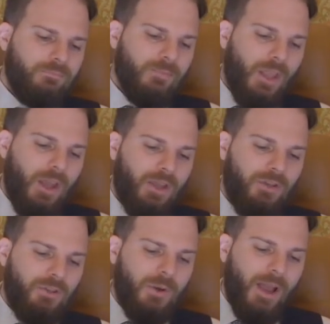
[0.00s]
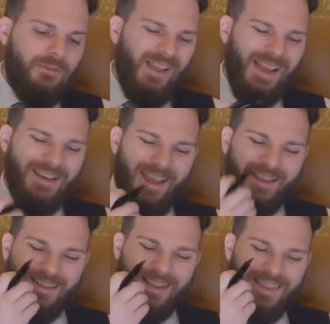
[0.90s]
You do have a
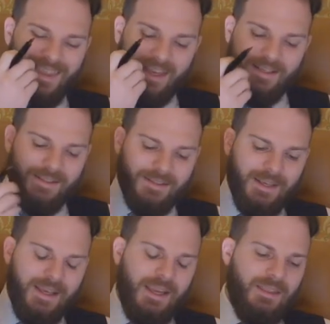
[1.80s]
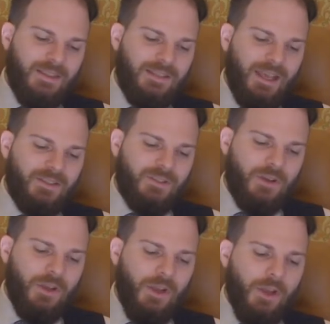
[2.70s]
nice thickness in the
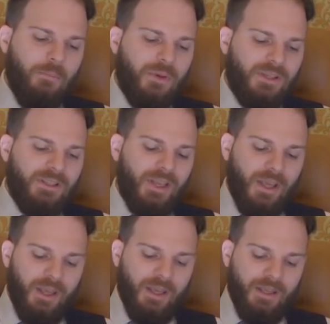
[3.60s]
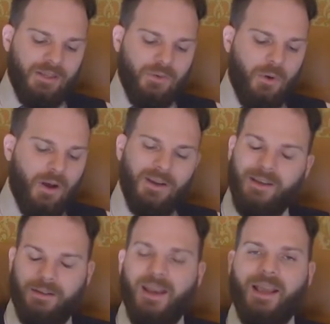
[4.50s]
texture, but you are
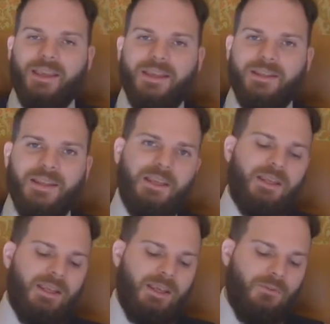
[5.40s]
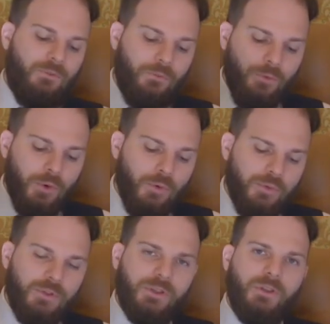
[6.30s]
lacking the
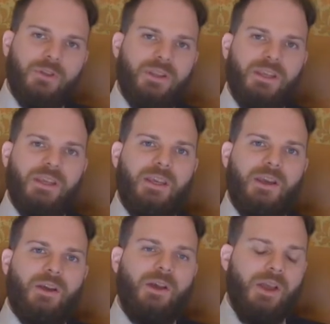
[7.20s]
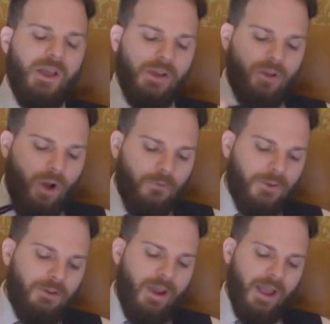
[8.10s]
fruit and the
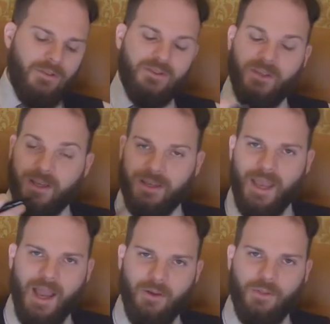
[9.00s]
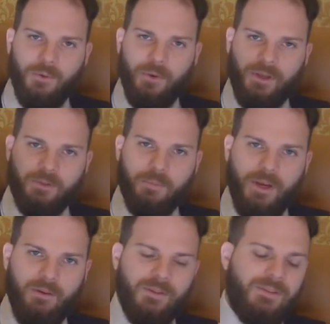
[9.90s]
coffee grounds and the cacao that were
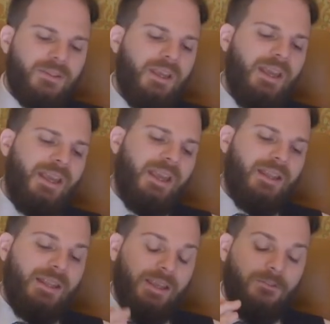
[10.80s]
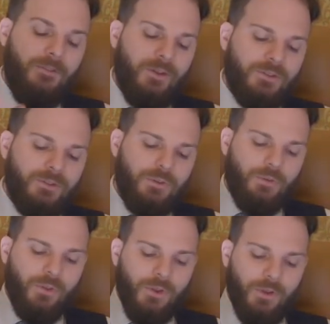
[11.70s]
experienced in the first two
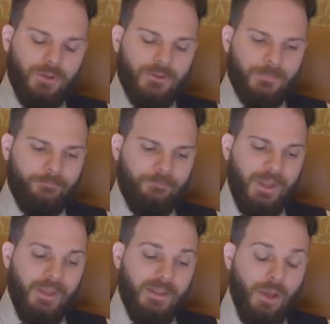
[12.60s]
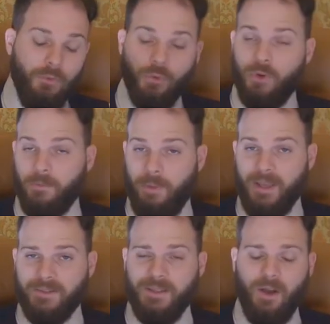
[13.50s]
thirds. The overall
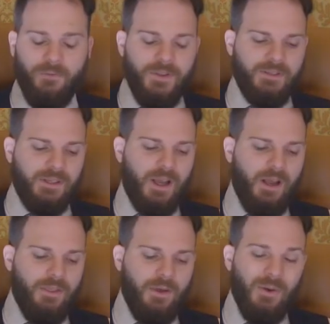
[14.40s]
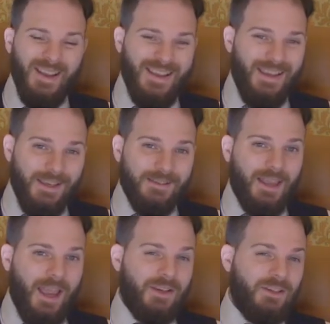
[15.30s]
complexity of the cigar, though, is
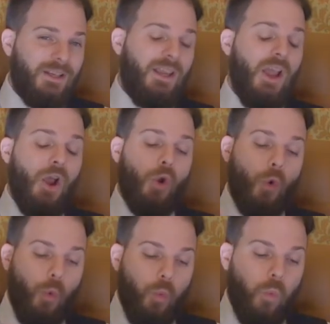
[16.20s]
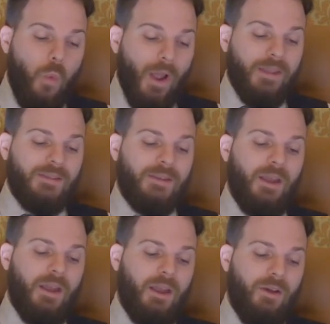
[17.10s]
actually quite
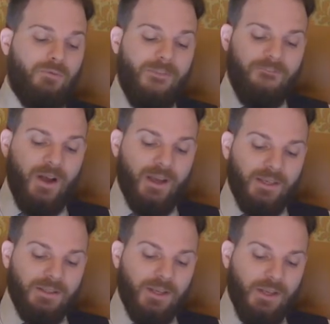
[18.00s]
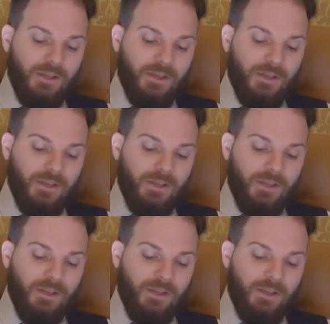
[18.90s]
refined.